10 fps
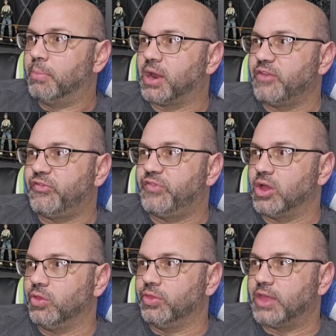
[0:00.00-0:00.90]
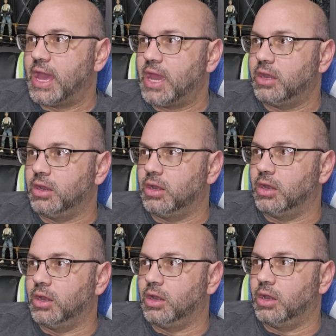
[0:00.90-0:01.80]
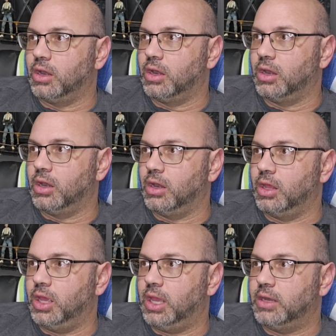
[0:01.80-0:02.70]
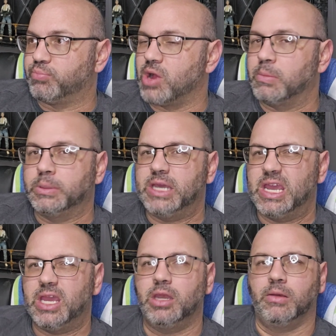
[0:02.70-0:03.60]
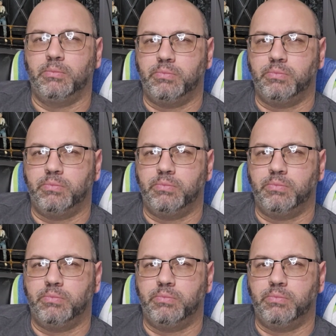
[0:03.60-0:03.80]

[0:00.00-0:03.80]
But I felt that it probably hit